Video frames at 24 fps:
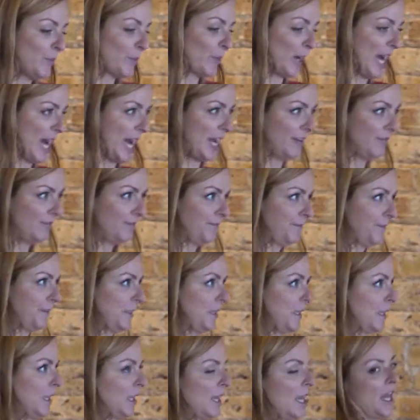brave
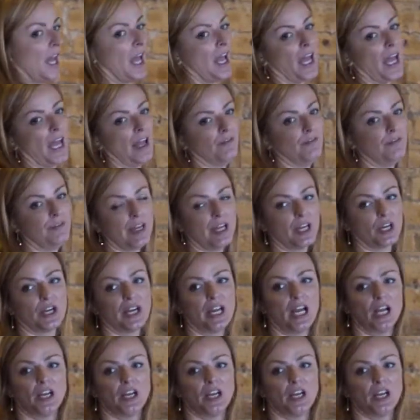and very